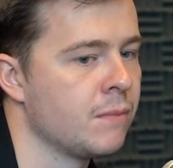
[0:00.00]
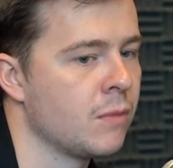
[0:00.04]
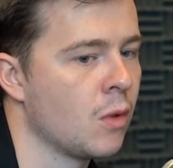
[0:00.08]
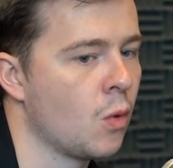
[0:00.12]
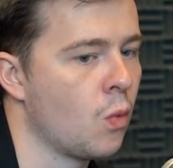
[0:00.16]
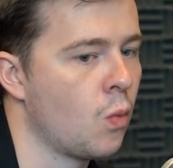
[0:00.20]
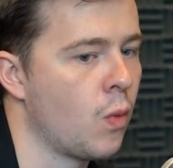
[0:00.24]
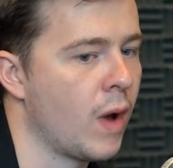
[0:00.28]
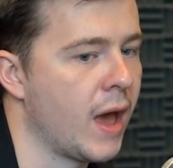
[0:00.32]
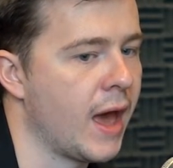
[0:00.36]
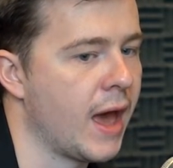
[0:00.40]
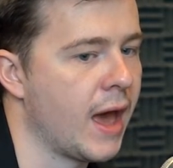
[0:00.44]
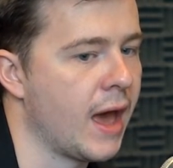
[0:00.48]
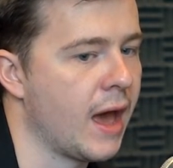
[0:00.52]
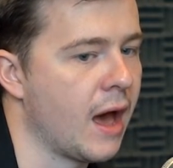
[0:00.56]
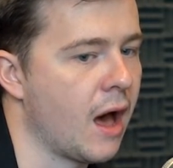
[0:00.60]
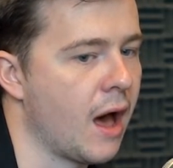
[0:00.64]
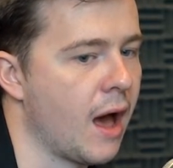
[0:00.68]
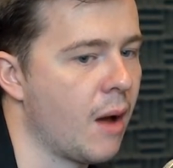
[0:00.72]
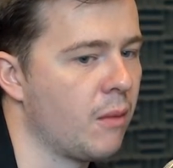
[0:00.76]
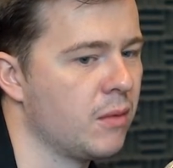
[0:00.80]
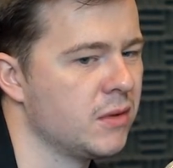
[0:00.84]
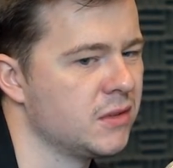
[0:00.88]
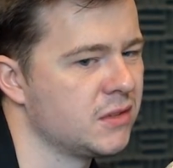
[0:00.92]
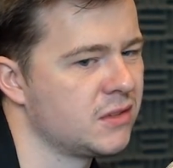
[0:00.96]
where
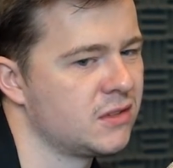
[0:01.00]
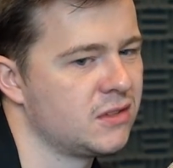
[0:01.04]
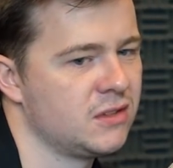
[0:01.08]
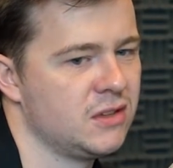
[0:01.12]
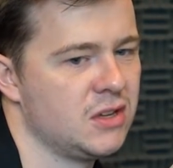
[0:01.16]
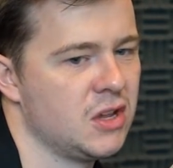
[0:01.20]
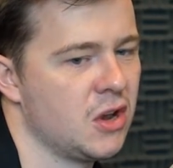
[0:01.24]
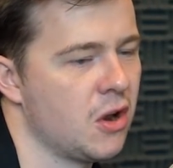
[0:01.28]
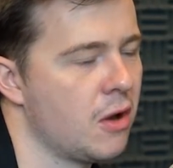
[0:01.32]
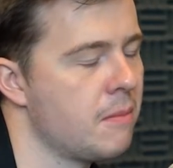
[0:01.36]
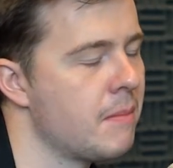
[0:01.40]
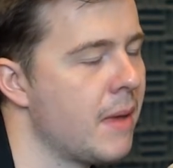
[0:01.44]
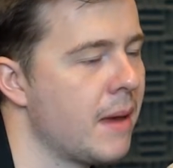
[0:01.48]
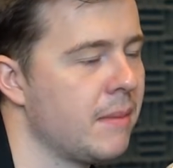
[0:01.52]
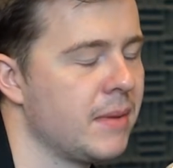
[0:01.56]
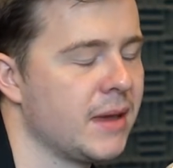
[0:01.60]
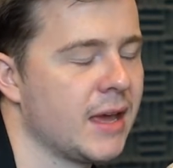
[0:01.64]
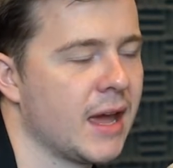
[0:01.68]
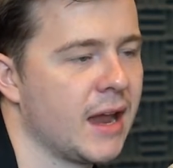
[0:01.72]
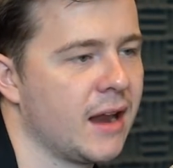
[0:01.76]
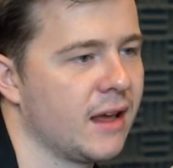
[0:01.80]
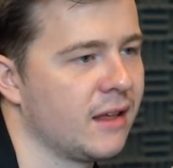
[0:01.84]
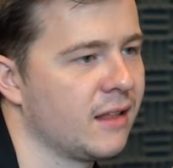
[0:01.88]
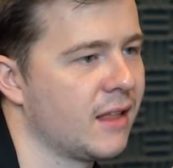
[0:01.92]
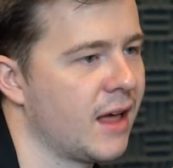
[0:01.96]
I was, you know, maybe
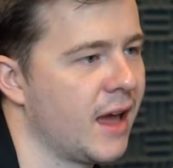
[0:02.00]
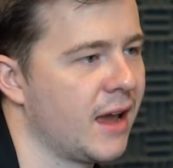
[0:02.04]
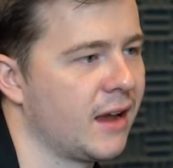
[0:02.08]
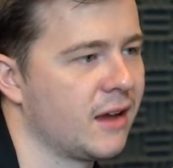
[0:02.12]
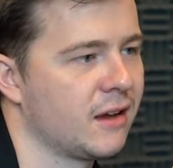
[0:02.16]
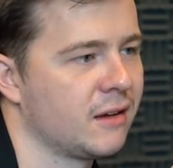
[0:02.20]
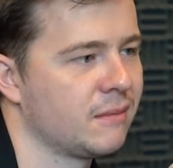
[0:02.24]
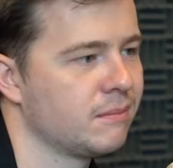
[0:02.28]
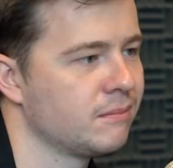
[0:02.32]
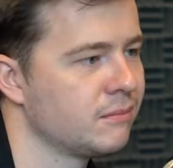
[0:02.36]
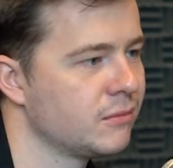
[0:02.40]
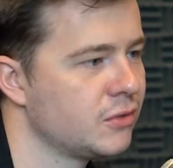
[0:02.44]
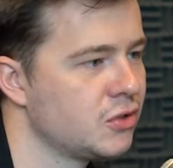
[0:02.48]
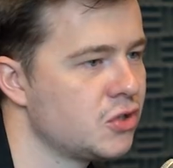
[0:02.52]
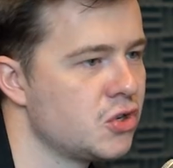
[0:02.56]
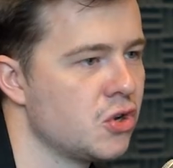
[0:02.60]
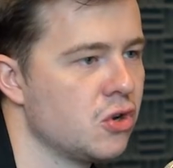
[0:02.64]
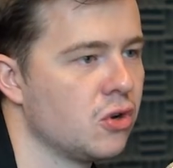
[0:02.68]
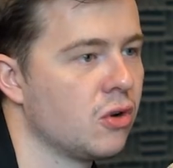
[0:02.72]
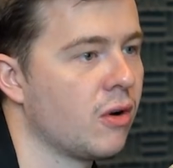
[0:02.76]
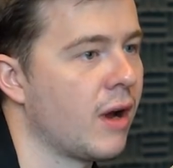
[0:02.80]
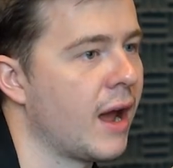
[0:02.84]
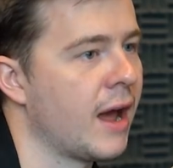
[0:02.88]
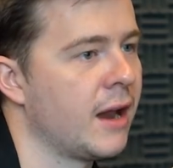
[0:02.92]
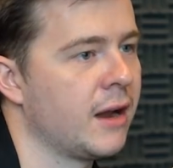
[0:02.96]
getting like
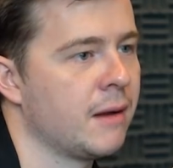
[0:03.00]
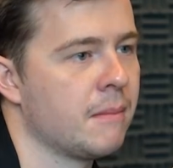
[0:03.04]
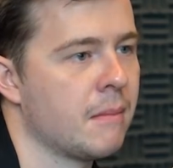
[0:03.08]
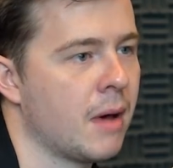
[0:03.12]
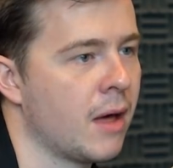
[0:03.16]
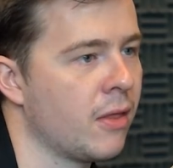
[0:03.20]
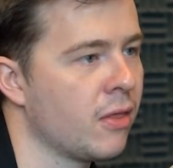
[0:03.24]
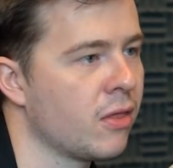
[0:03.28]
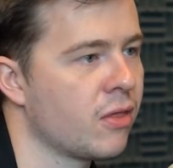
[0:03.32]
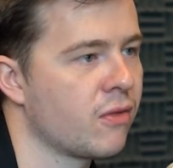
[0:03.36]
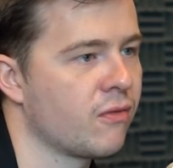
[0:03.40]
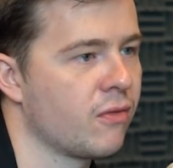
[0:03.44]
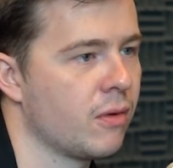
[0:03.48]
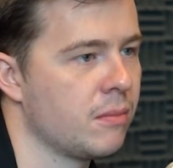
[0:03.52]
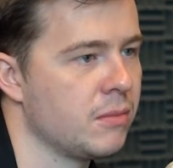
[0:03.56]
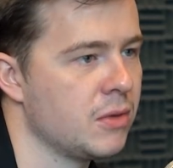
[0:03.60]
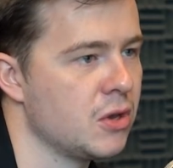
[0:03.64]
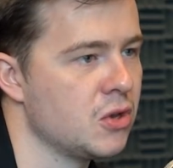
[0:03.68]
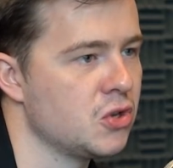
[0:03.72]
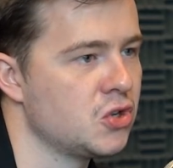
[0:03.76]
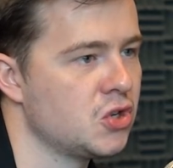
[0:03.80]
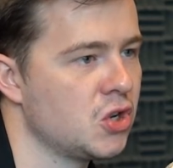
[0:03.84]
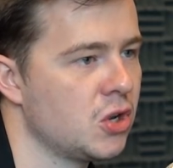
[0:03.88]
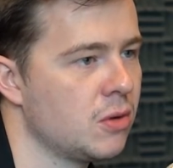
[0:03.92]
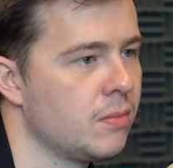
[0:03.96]
$2,000 a month from
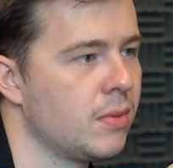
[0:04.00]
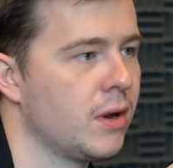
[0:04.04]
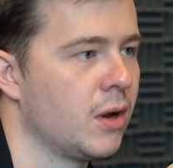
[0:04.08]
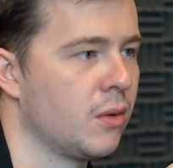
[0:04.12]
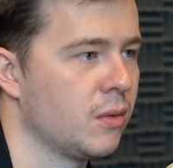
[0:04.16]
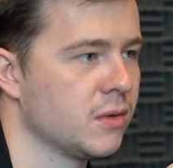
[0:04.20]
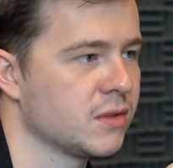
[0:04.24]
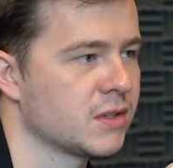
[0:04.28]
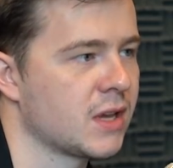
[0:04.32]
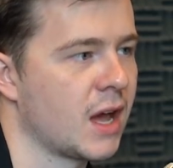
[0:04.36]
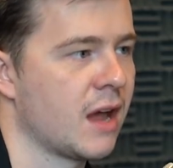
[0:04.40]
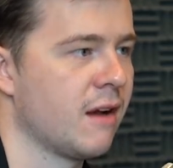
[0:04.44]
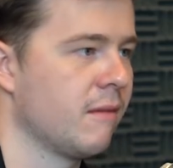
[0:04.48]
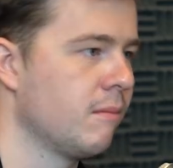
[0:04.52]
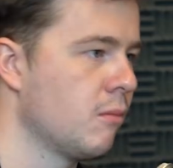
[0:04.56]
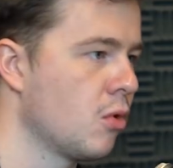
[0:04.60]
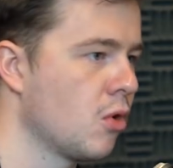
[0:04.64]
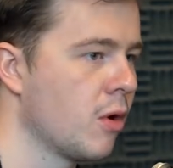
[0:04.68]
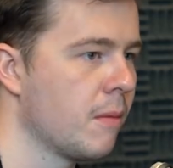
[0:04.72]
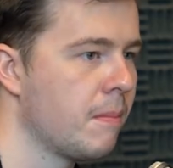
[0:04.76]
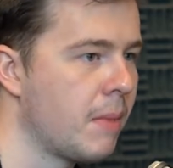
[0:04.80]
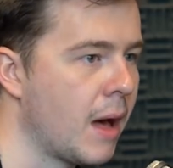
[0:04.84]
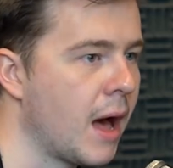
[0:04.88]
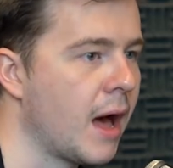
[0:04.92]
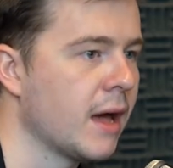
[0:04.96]
YouTube and it was kind of more
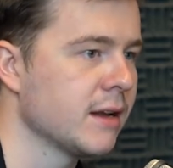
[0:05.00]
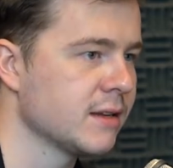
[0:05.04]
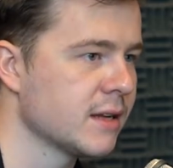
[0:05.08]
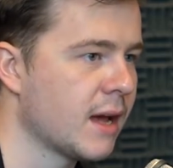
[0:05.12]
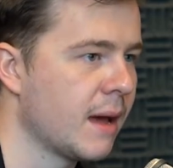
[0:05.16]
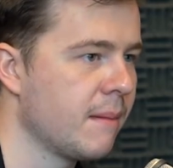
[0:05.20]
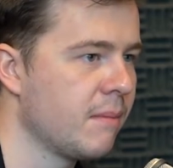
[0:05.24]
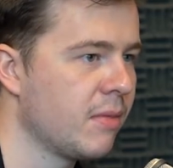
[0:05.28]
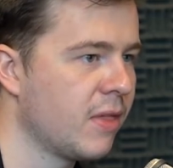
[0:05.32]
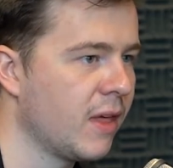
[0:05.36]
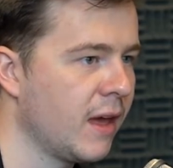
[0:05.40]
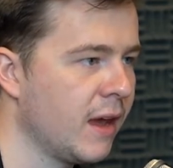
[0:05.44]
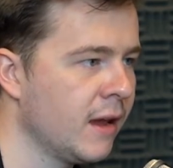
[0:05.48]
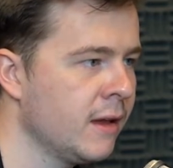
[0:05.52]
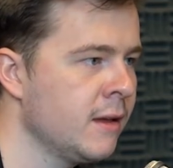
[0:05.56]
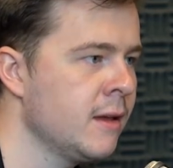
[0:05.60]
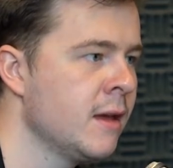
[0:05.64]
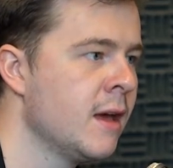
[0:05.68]
a part-time thing.